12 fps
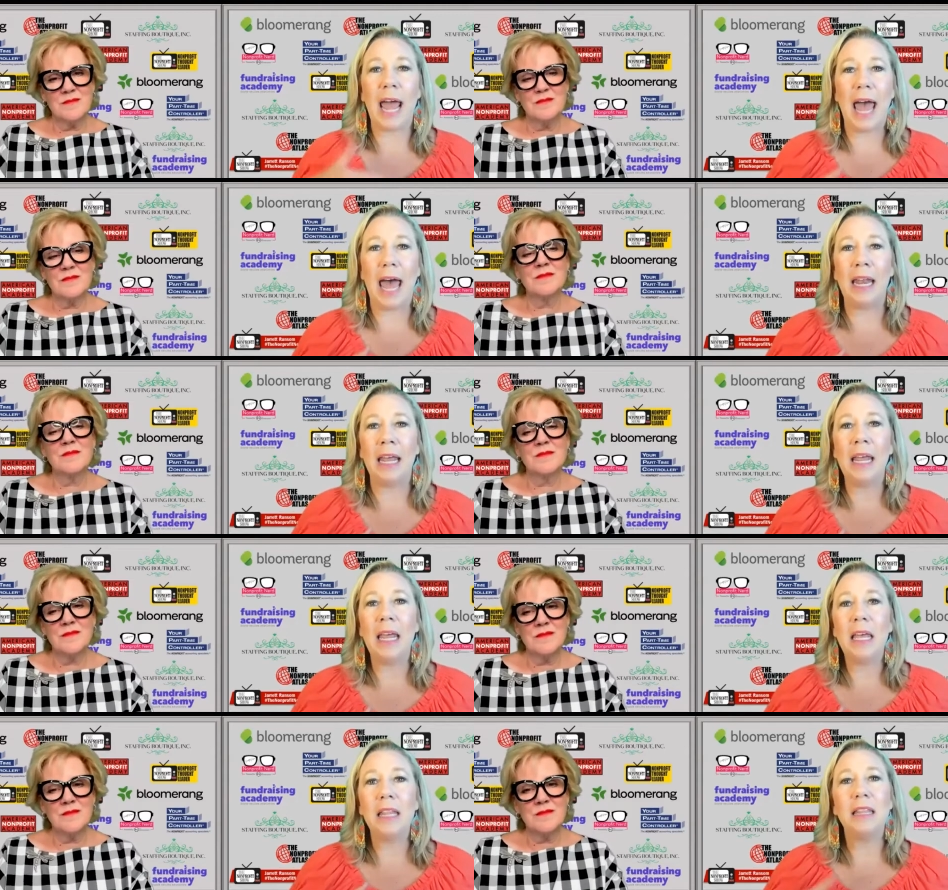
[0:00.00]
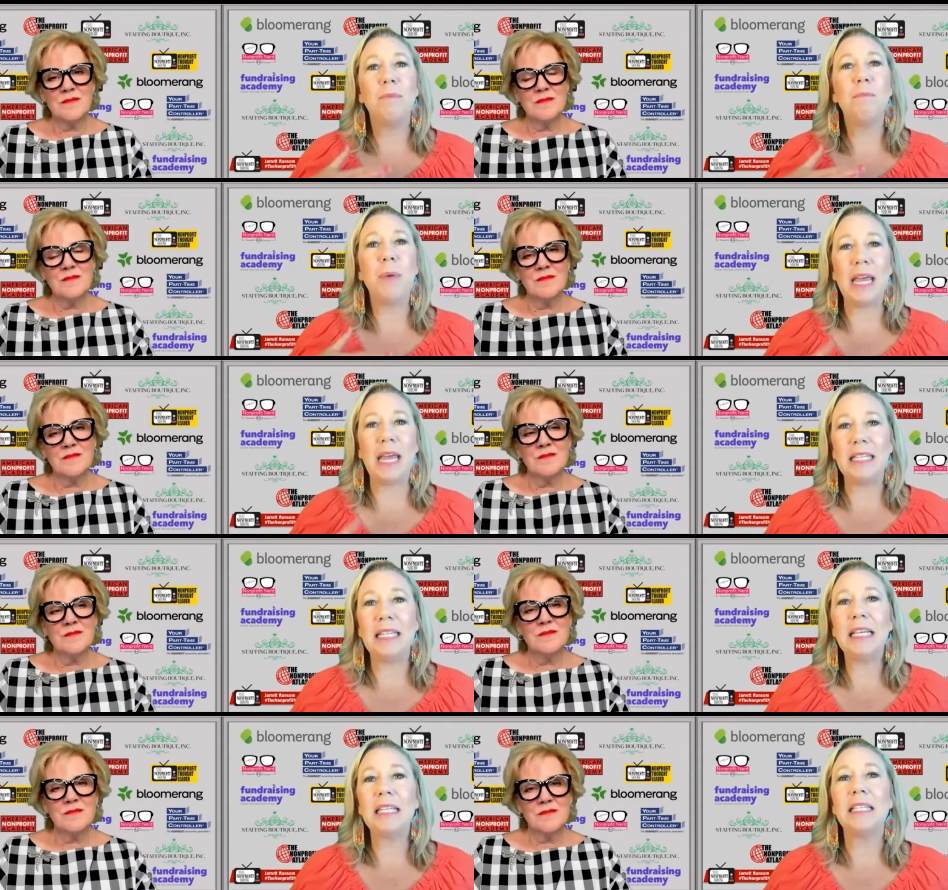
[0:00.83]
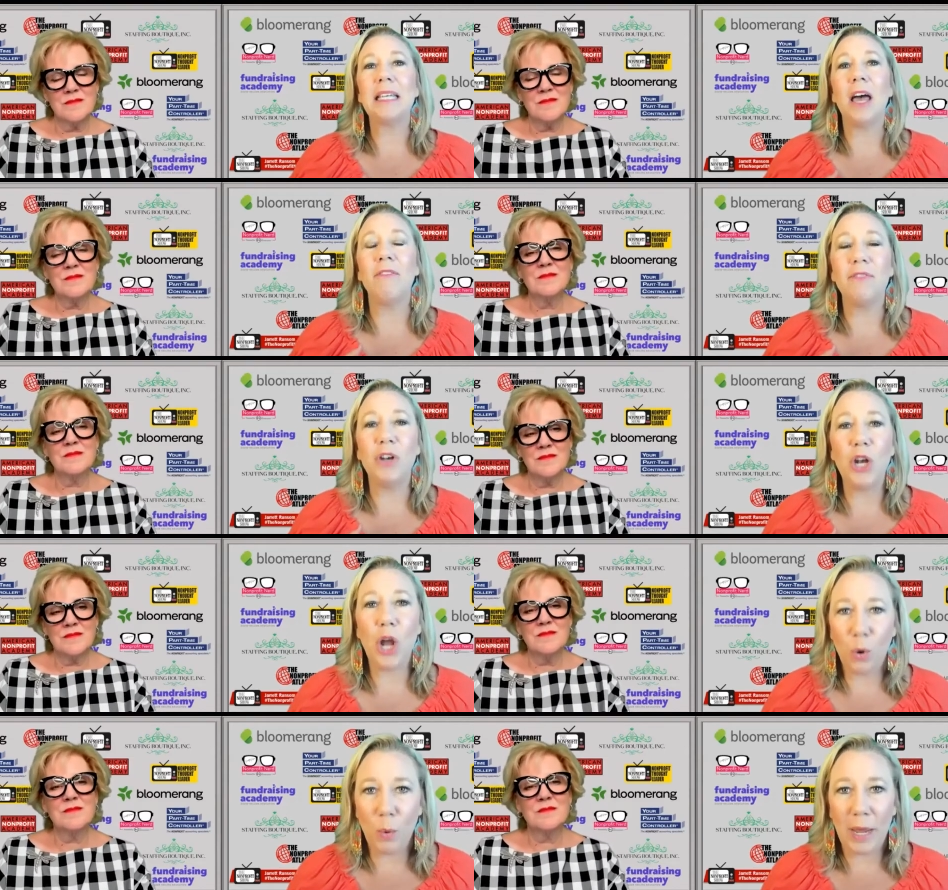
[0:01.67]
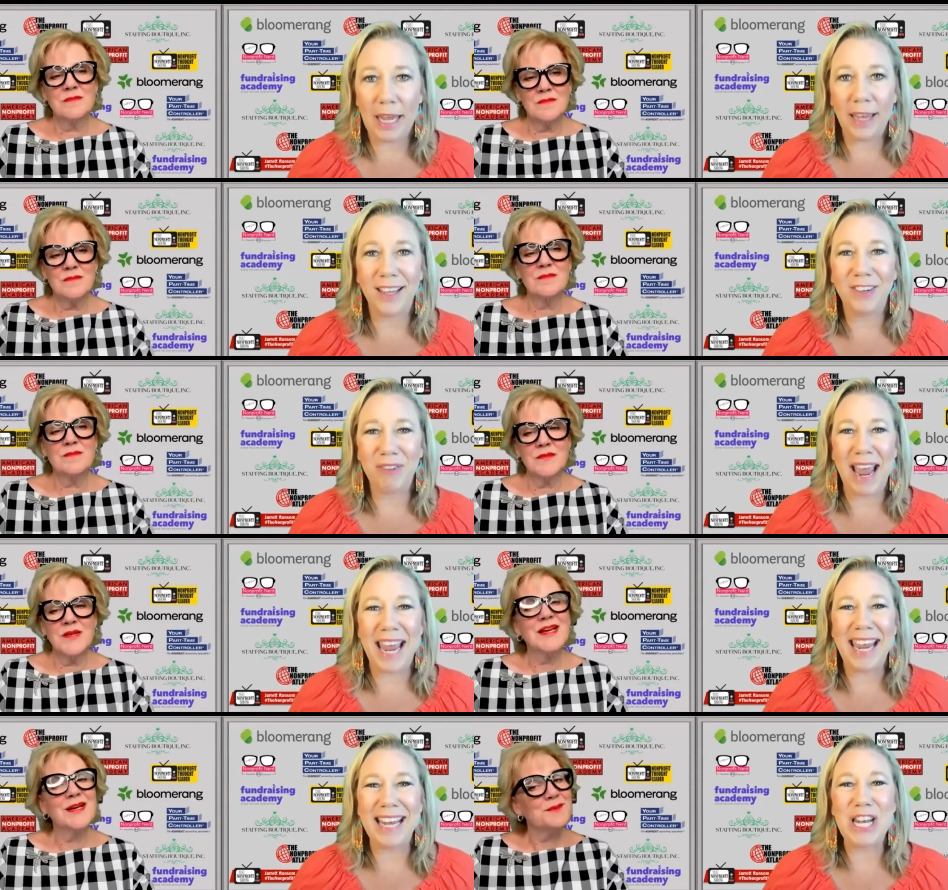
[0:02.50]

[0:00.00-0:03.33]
Speaker 1: at the basics of knowing, right?